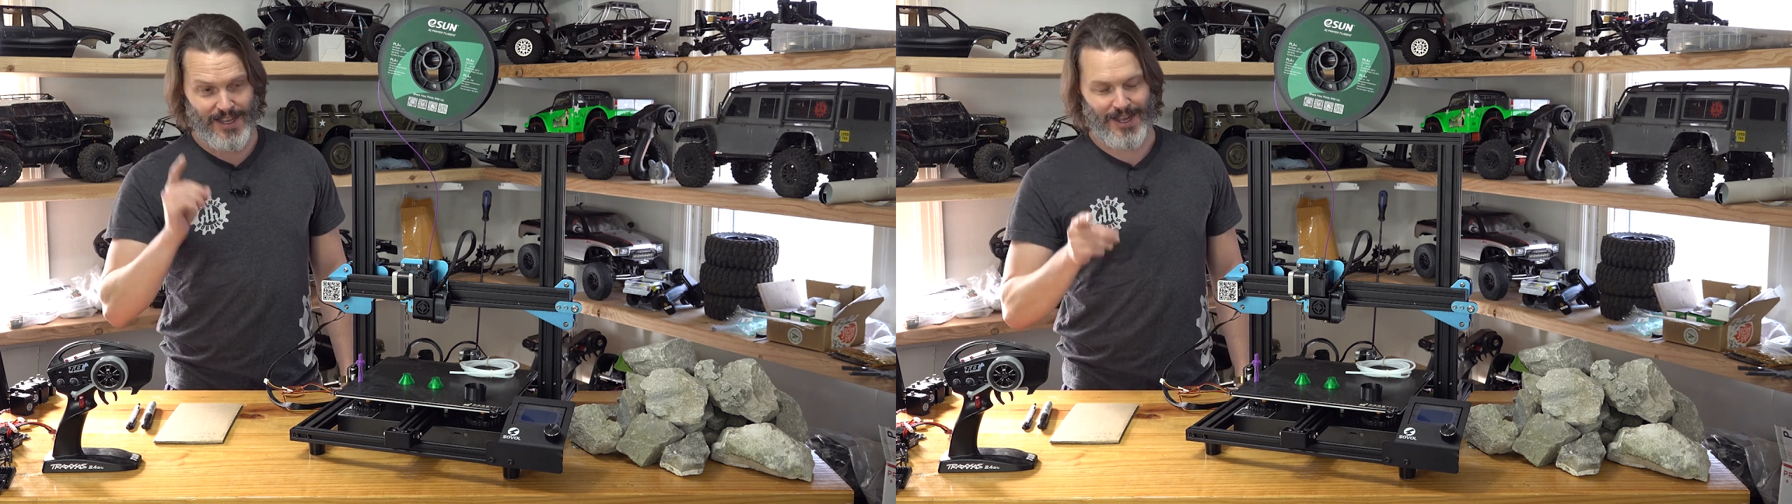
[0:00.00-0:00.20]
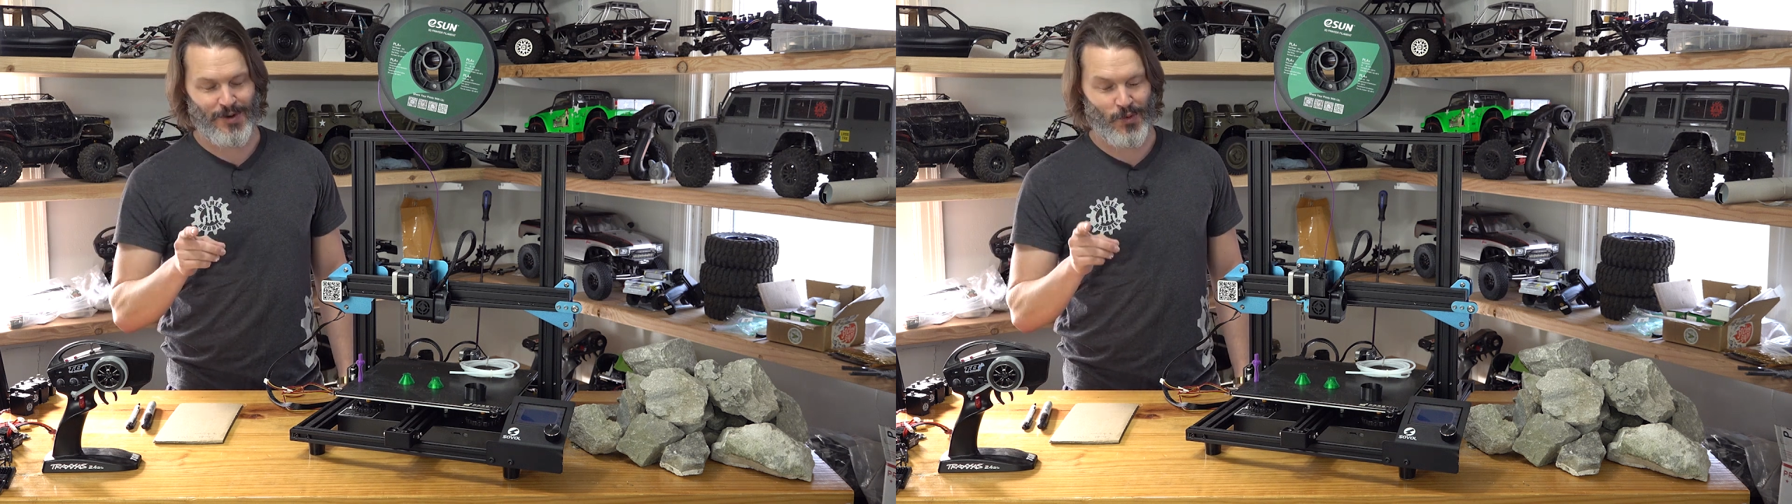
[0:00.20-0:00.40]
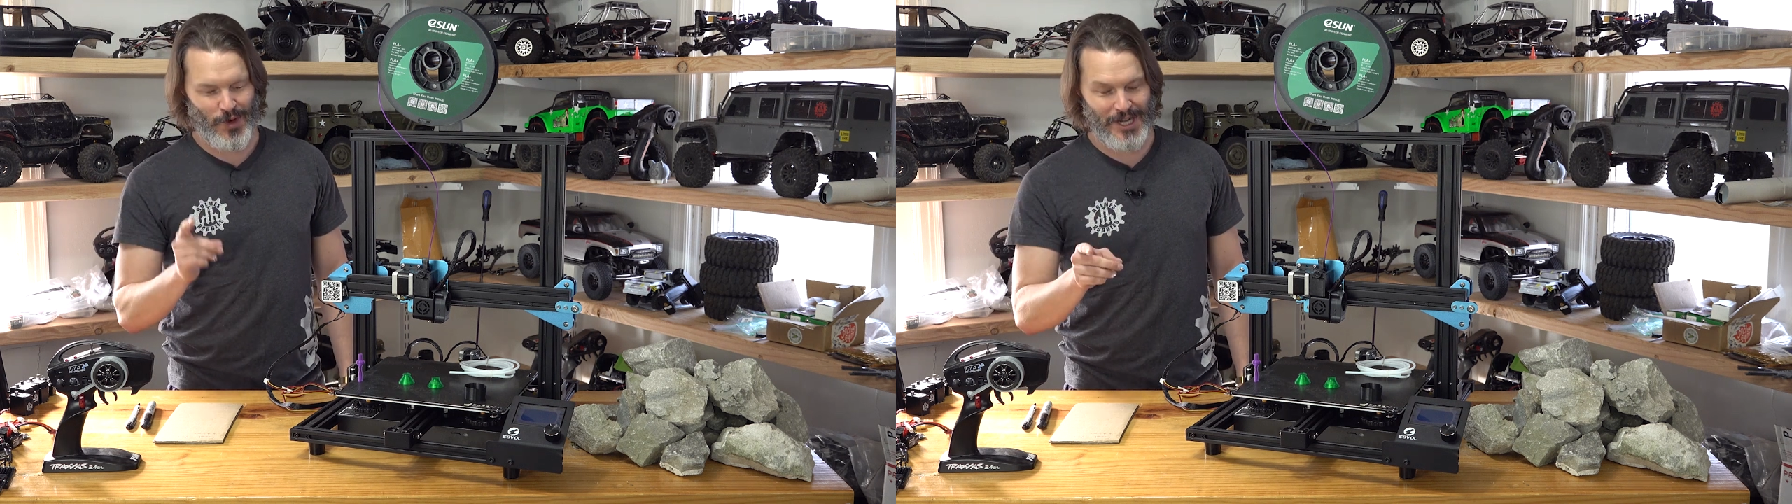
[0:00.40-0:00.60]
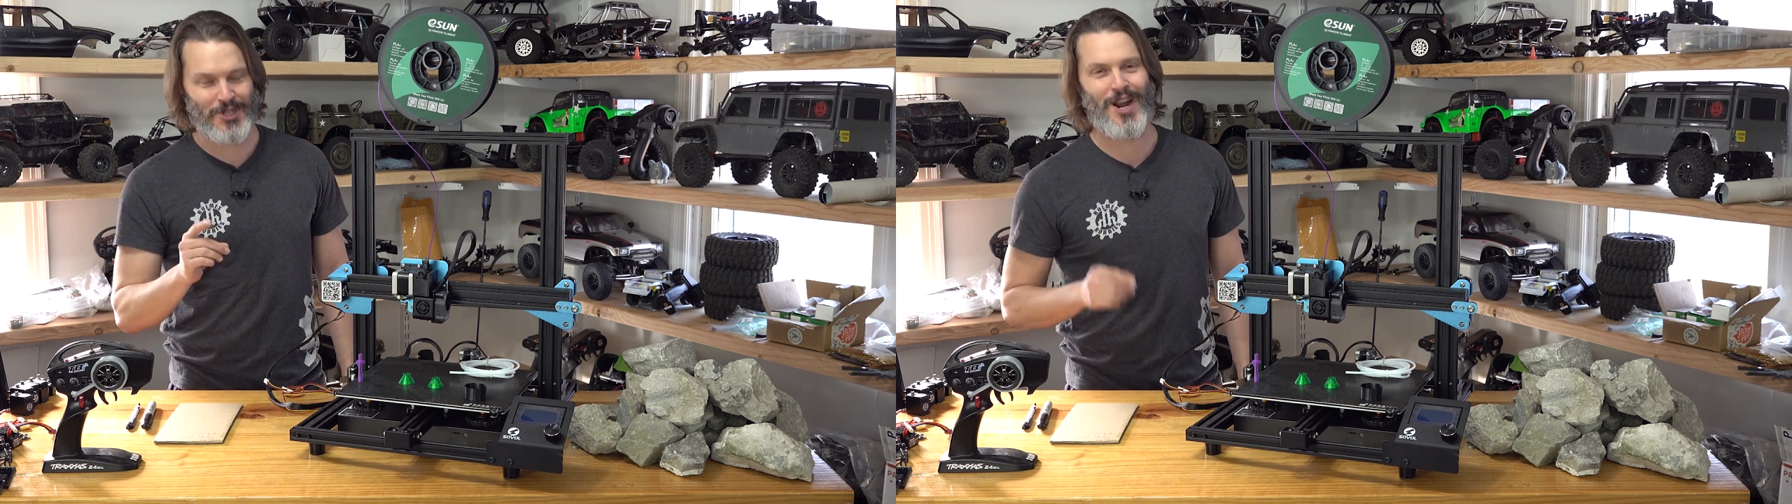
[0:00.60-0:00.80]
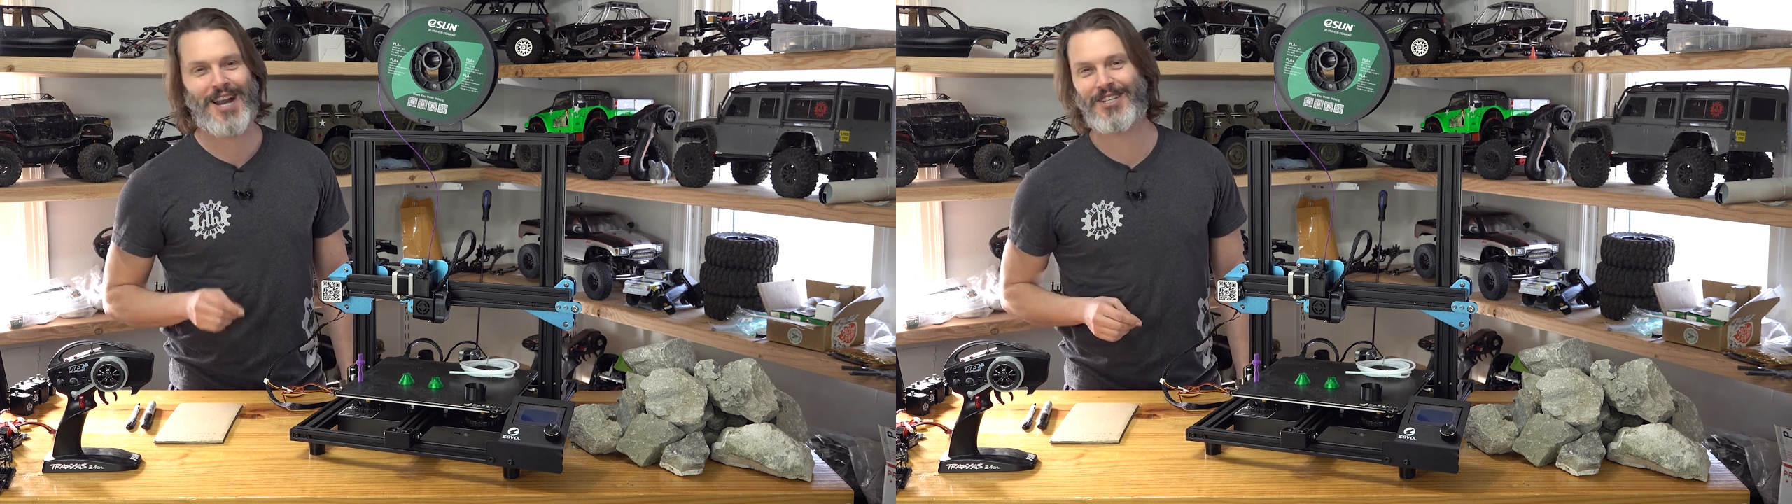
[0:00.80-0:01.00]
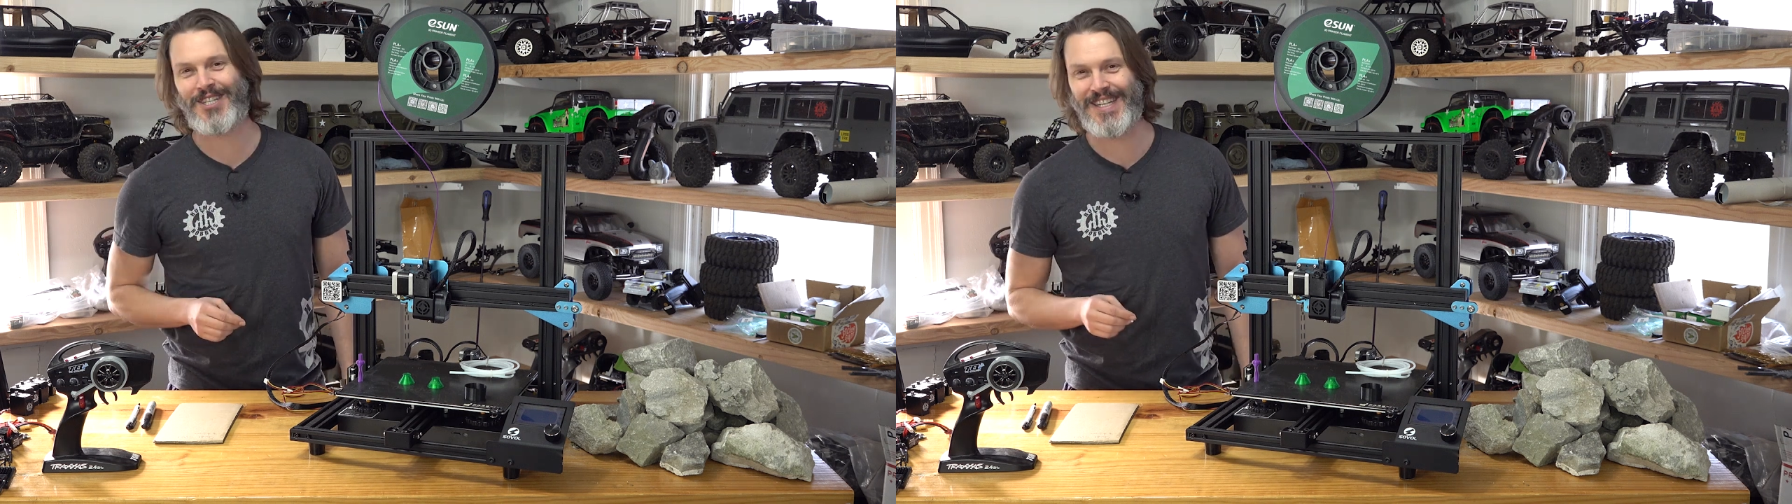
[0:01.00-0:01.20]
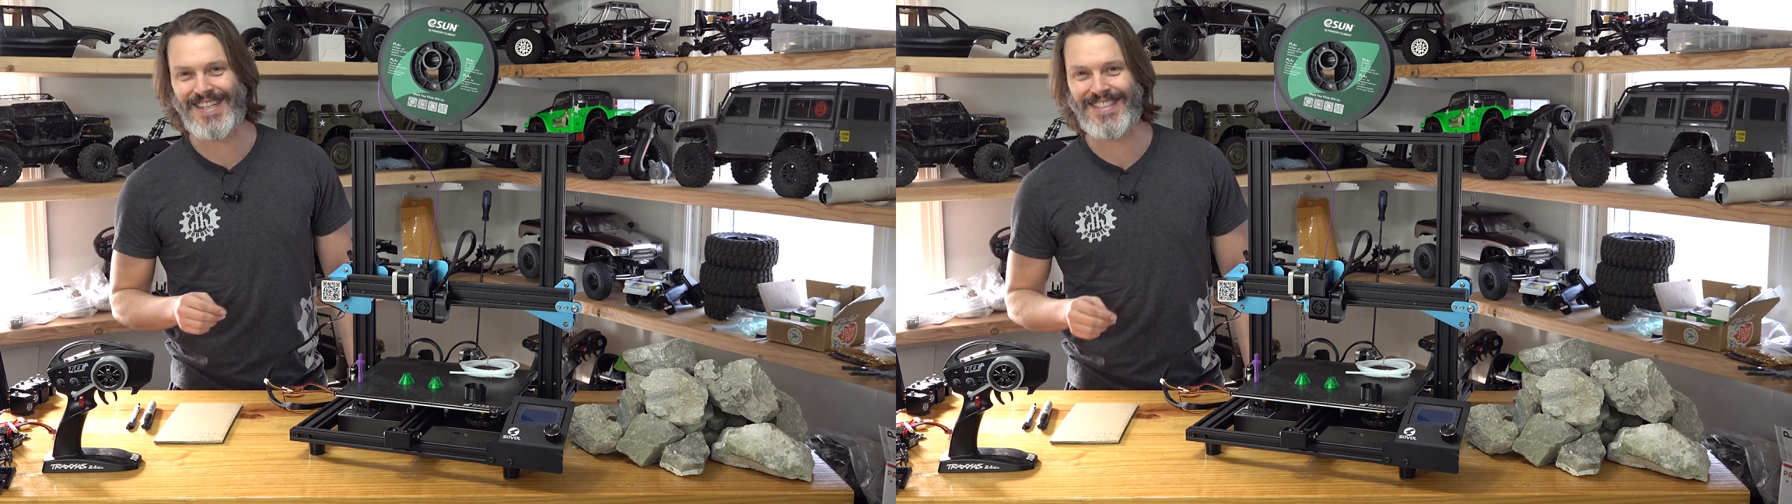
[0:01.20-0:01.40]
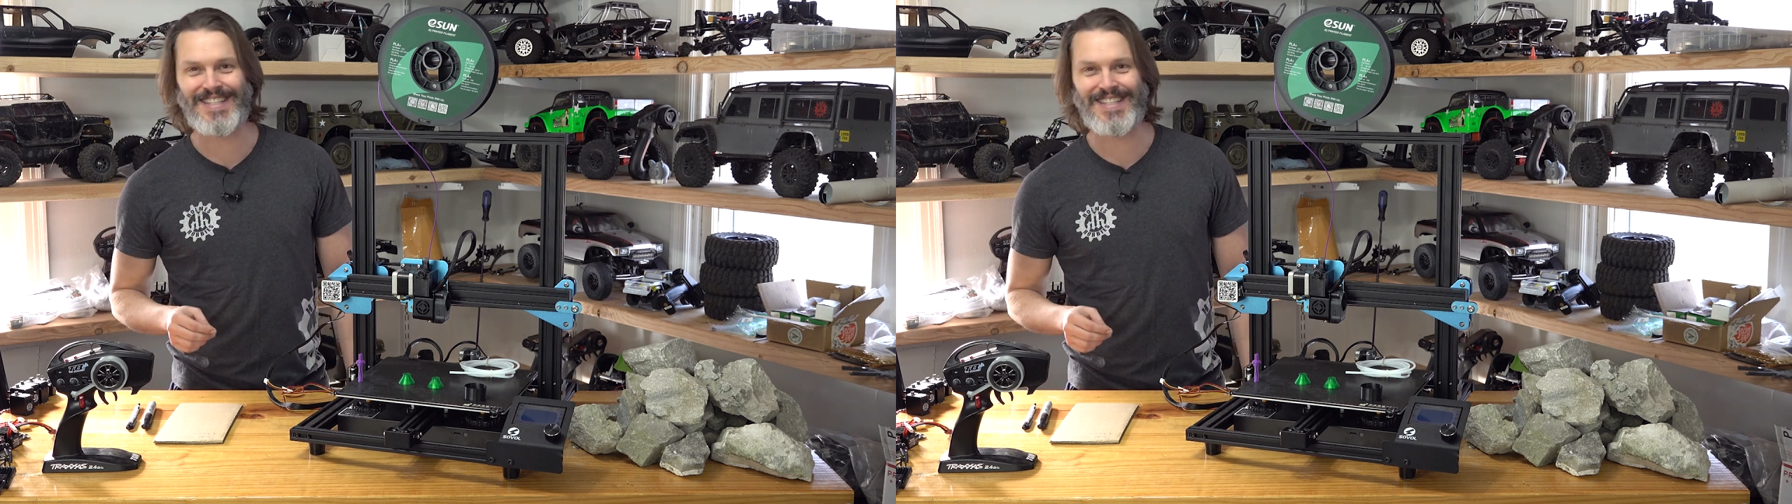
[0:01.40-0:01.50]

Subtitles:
retraction needs